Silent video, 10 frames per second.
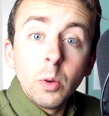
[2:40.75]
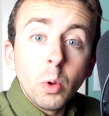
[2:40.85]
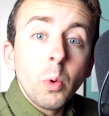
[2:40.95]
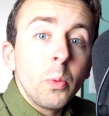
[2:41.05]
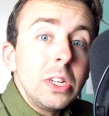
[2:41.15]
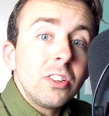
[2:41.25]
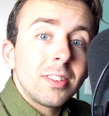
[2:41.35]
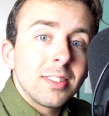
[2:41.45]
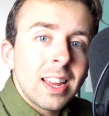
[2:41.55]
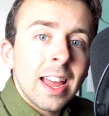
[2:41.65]
Well, what we
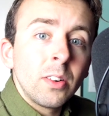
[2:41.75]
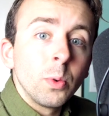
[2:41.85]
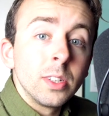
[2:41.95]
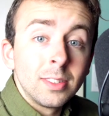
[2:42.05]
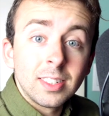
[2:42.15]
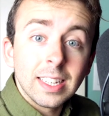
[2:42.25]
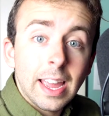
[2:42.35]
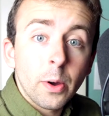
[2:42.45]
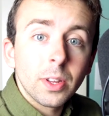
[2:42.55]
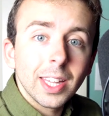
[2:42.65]
just said was to
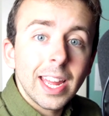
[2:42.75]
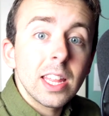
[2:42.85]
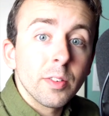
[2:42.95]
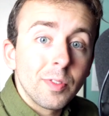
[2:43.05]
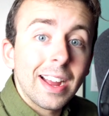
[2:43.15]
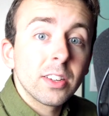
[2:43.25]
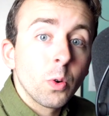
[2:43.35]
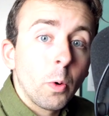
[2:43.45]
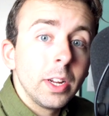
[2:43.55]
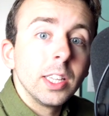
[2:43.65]
calculate the
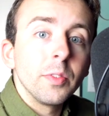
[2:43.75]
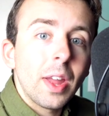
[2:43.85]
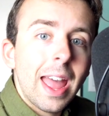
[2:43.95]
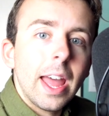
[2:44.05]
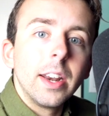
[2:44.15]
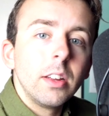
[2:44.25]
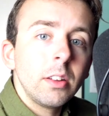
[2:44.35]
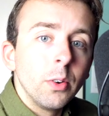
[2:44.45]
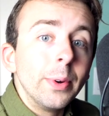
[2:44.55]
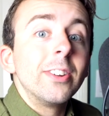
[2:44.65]
factorial of n,
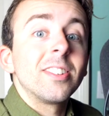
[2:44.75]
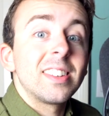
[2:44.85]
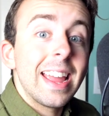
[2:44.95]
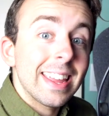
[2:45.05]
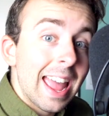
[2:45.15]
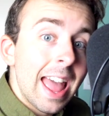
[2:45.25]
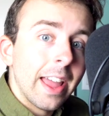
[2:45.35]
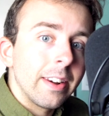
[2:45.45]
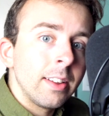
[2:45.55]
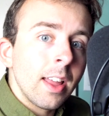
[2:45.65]
we just take
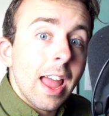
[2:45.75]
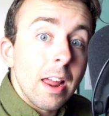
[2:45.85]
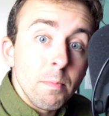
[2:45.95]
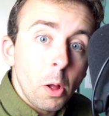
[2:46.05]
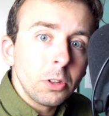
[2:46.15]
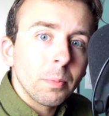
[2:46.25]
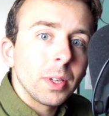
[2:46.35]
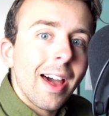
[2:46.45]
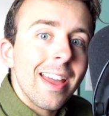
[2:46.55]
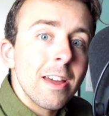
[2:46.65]
n and
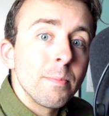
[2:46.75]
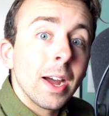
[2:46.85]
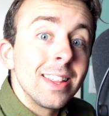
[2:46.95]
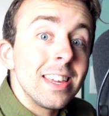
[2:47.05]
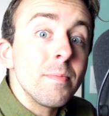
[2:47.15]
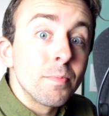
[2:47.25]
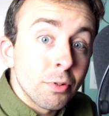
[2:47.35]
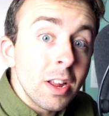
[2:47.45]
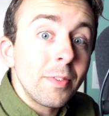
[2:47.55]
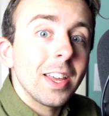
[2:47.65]
multiply it by the
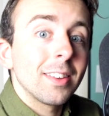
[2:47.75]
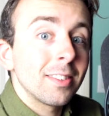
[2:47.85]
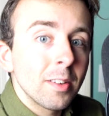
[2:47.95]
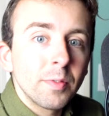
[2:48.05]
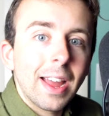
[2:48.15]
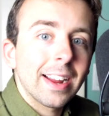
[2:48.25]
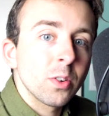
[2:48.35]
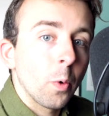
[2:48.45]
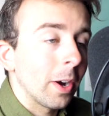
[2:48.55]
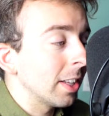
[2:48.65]
previous
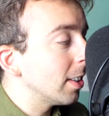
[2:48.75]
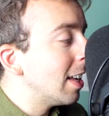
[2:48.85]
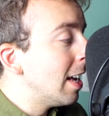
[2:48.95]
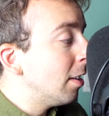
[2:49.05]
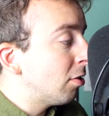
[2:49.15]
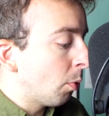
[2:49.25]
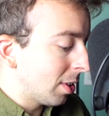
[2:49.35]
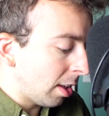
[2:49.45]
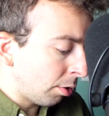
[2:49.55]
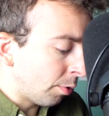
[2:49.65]
factorial. So
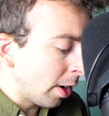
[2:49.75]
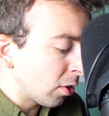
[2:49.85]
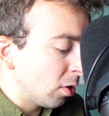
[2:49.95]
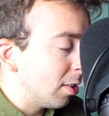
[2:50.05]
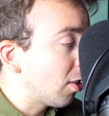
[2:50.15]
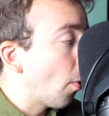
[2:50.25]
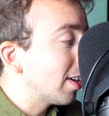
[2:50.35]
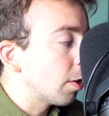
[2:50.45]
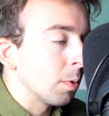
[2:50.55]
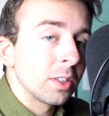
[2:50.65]
what this function is
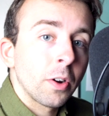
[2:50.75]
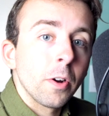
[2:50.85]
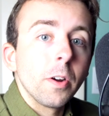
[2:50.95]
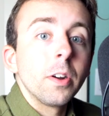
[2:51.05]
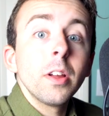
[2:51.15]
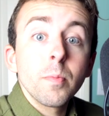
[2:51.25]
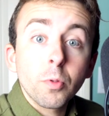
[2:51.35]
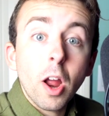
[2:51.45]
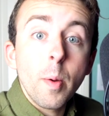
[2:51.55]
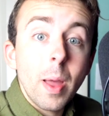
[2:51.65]
going to return,
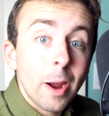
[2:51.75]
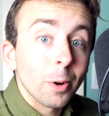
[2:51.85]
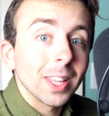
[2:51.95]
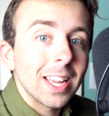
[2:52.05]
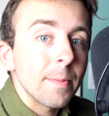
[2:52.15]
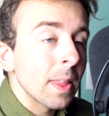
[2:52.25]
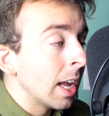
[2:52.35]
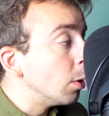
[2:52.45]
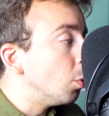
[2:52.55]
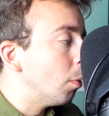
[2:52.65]
primarily,
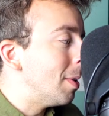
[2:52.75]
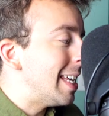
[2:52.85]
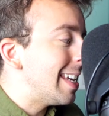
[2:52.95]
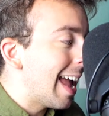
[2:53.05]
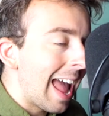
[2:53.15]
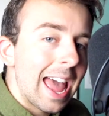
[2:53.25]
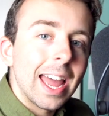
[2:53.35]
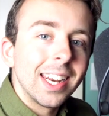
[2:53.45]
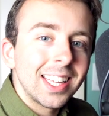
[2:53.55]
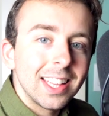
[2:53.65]
will be
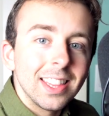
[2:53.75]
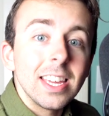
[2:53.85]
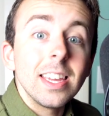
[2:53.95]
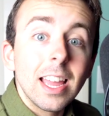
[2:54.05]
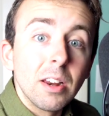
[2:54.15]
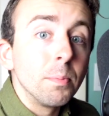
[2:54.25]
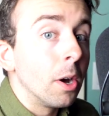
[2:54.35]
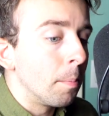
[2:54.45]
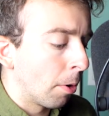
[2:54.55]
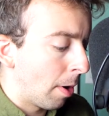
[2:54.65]
n, the
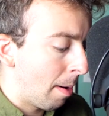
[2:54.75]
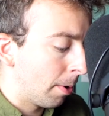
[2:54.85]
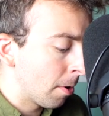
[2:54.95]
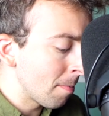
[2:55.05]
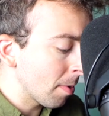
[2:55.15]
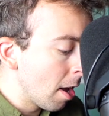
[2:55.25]
input parameter,